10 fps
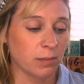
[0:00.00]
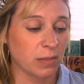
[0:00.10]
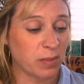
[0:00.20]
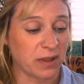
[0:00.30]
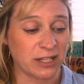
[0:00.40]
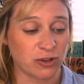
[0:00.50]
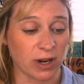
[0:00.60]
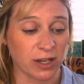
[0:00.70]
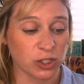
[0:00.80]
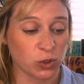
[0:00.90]
Maybe these
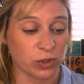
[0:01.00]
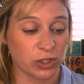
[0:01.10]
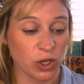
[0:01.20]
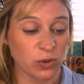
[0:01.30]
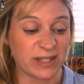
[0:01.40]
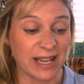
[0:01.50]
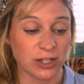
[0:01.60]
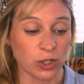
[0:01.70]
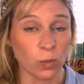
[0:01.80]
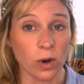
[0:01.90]
dragons were so dead
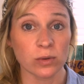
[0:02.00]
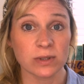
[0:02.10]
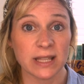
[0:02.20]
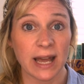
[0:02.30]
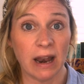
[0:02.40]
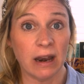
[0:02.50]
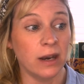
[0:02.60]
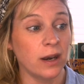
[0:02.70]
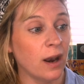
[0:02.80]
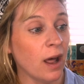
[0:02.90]
to the world that
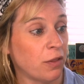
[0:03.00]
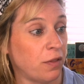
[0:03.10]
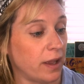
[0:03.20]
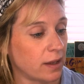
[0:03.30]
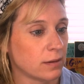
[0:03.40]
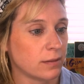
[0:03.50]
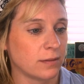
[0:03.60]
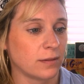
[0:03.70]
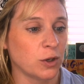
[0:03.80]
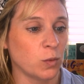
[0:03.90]
nothing
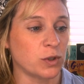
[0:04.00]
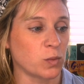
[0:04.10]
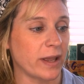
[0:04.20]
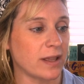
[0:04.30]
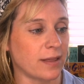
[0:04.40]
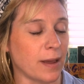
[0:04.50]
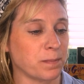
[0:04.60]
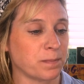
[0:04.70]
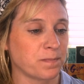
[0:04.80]
would wake them.